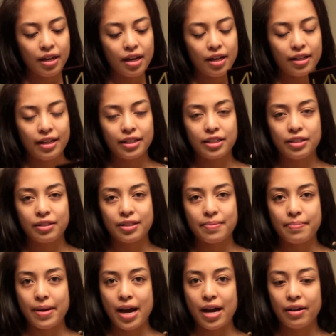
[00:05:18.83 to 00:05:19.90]
I like to use a
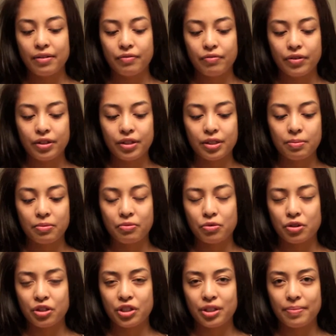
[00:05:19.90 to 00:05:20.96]
matte first
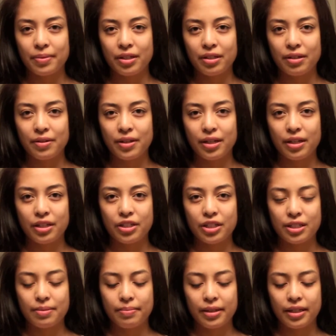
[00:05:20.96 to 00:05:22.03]
before shimmer. It
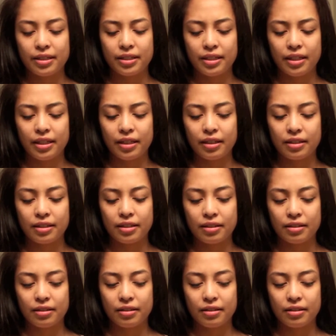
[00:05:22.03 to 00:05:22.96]
just makes things